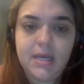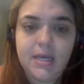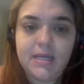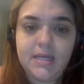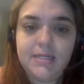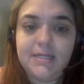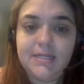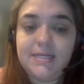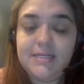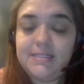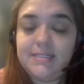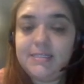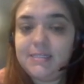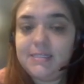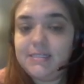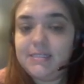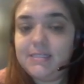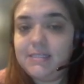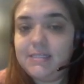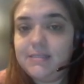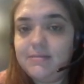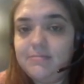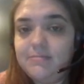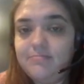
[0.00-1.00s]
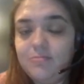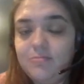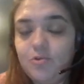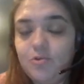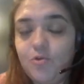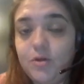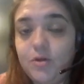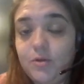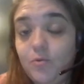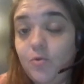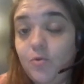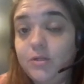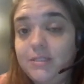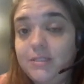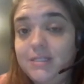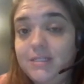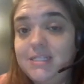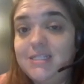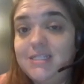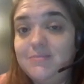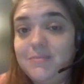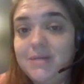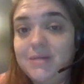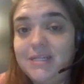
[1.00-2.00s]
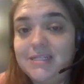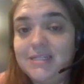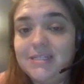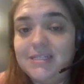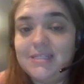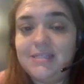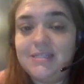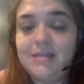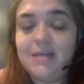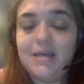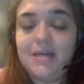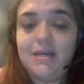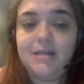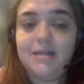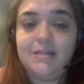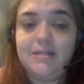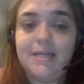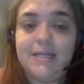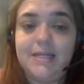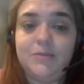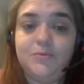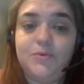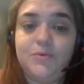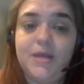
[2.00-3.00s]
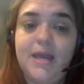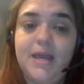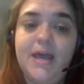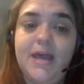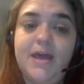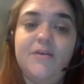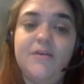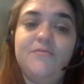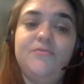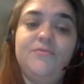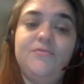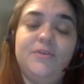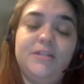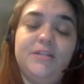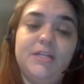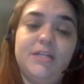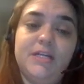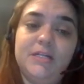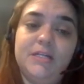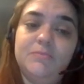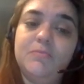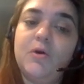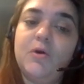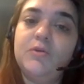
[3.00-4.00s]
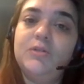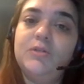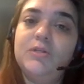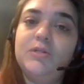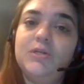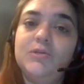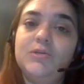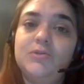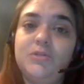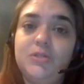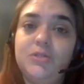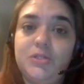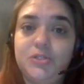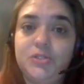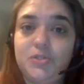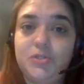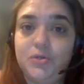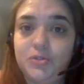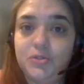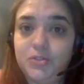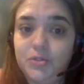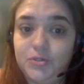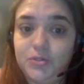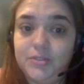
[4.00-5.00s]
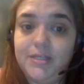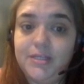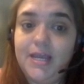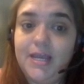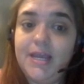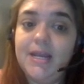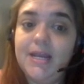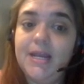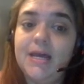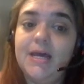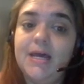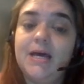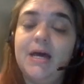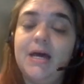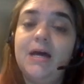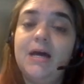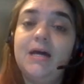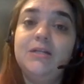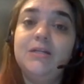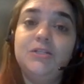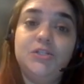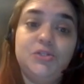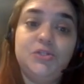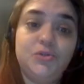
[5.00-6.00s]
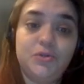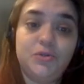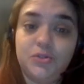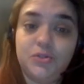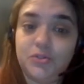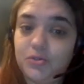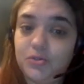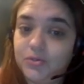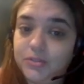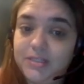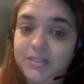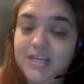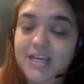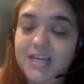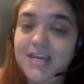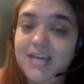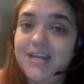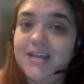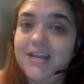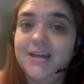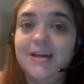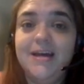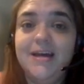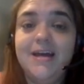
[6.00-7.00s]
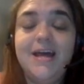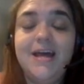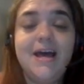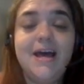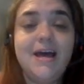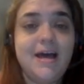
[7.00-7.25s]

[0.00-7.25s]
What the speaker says: And this is what this means, that we have federated models, structured data, unstructured data,